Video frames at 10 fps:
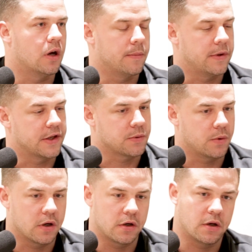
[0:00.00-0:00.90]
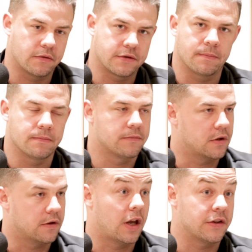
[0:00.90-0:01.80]
And that's where, some,
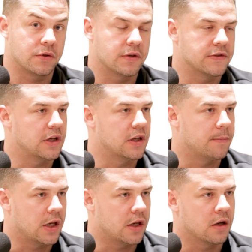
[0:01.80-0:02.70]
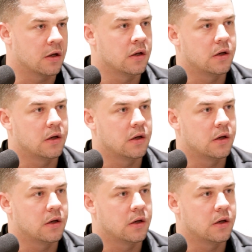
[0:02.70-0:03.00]
as you can see in the media,